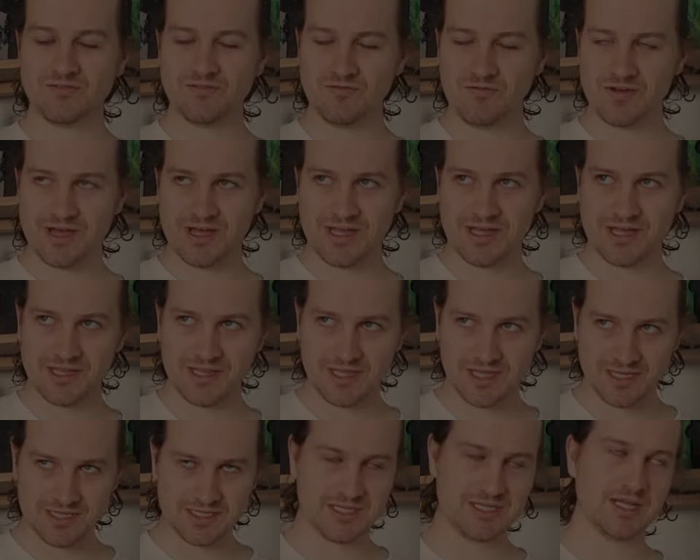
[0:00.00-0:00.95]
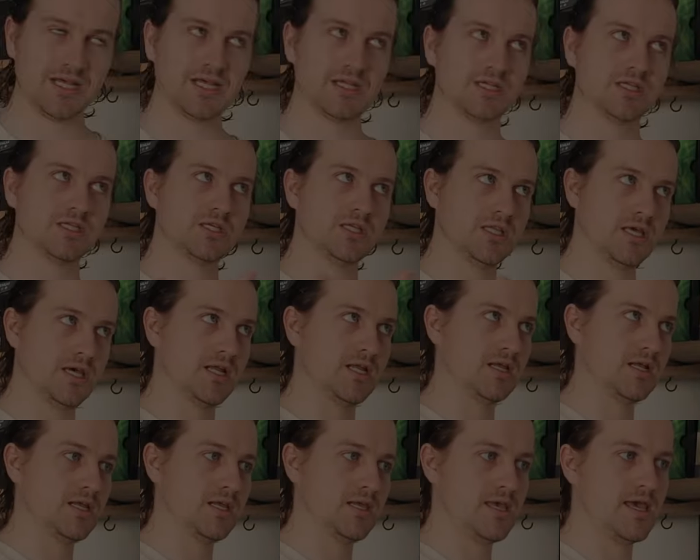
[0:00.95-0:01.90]
via the internet to
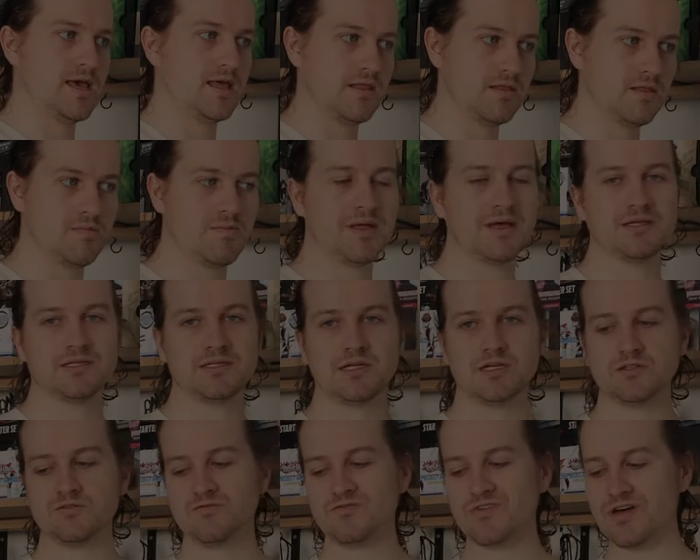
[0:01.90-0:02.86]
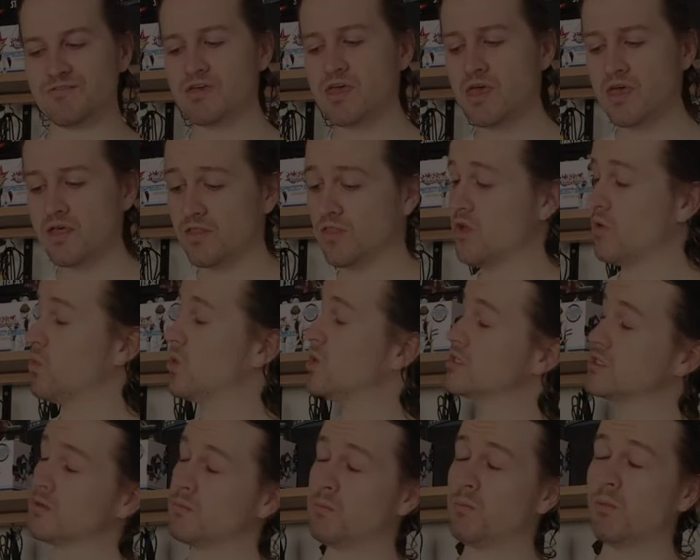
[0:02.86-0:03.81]
then get the PlayStation 5. There
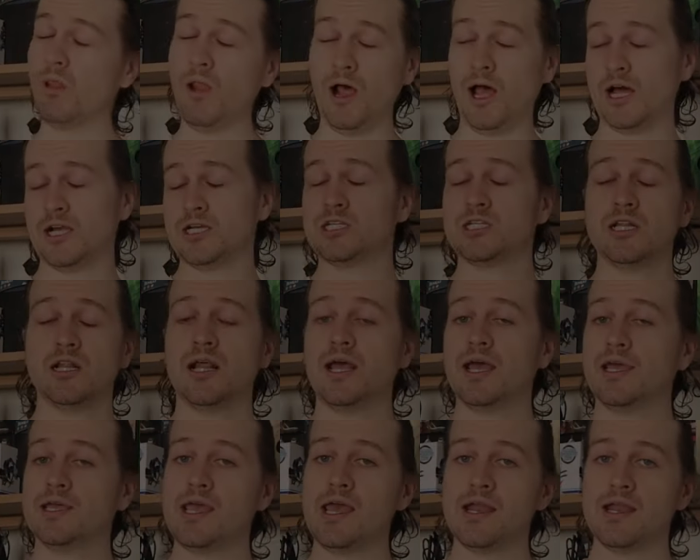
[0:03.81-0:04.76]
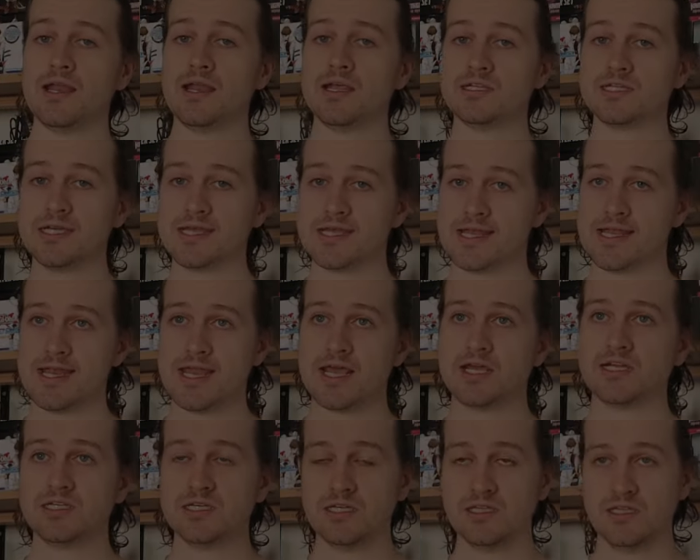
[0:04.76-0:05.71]
was a large delay getting it to
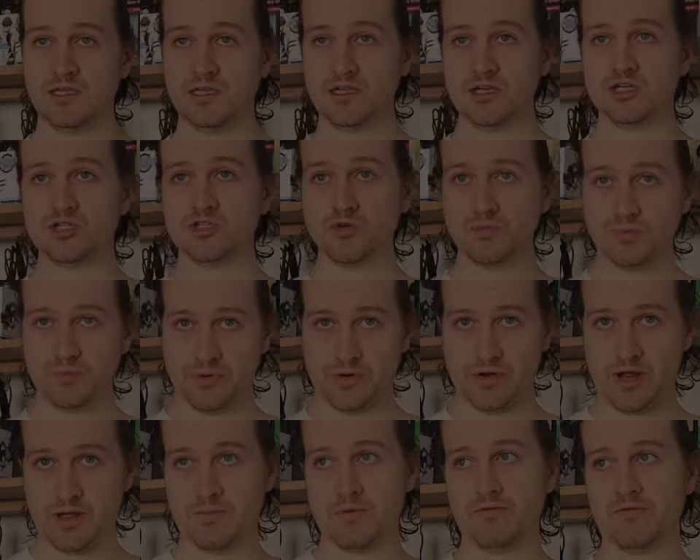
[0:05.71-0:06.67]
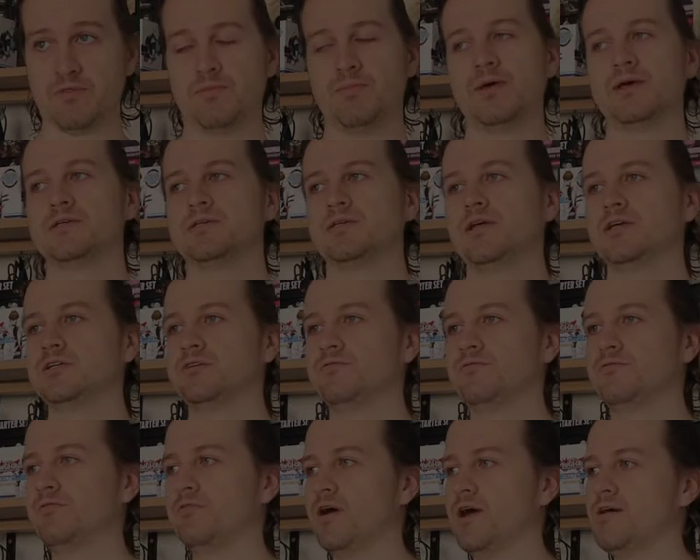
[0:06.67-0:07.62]
connect in the initial boot up of the PlayStation
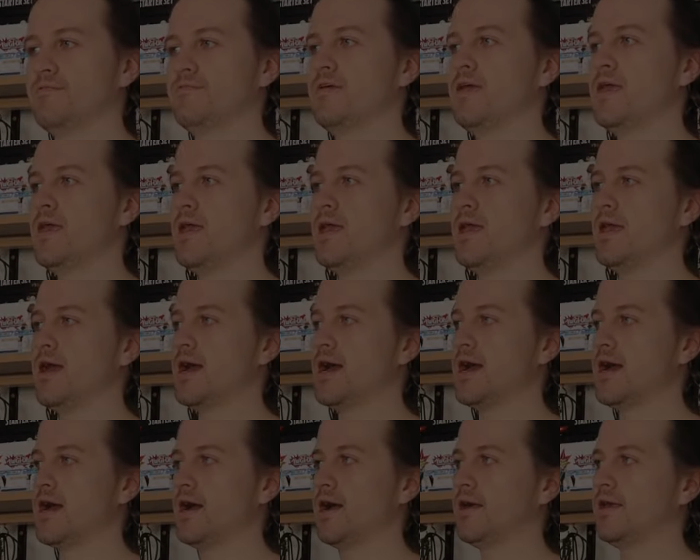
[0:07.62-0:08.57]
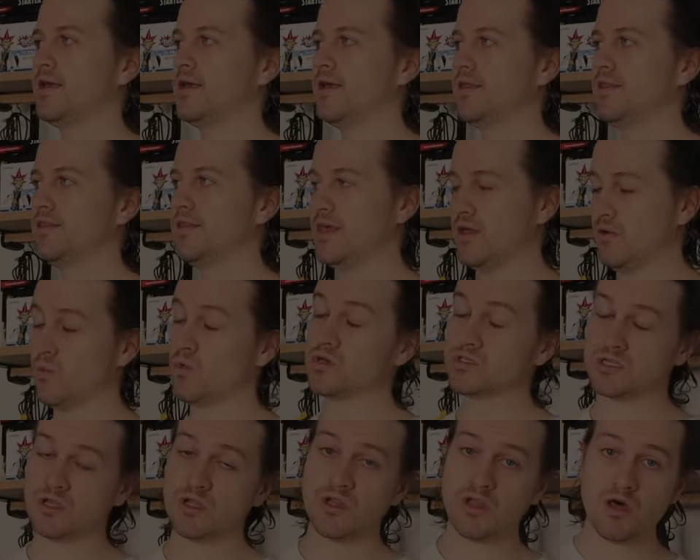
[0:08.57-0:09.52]
5. There
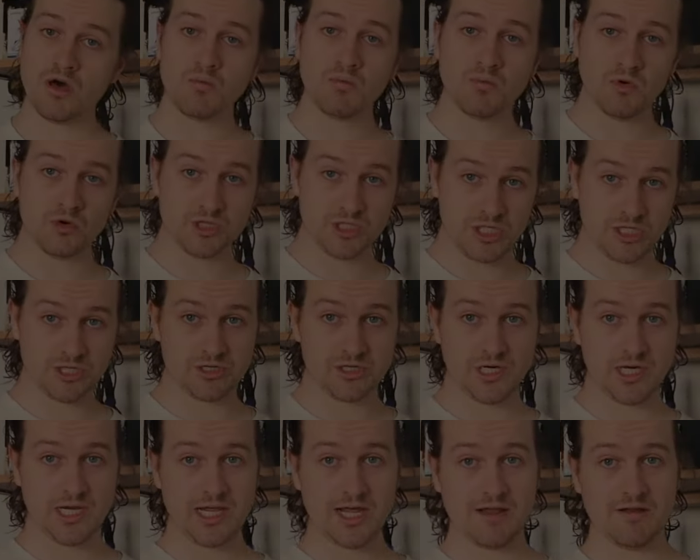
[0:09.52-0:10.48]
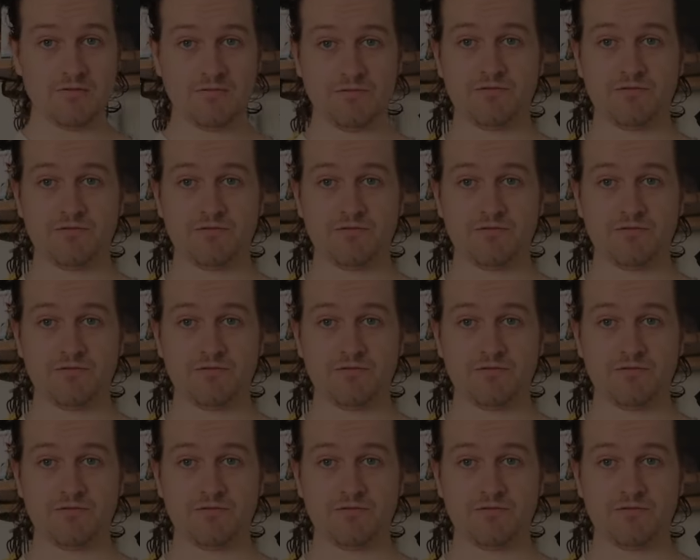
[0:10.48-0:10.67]
was a lot more jittery and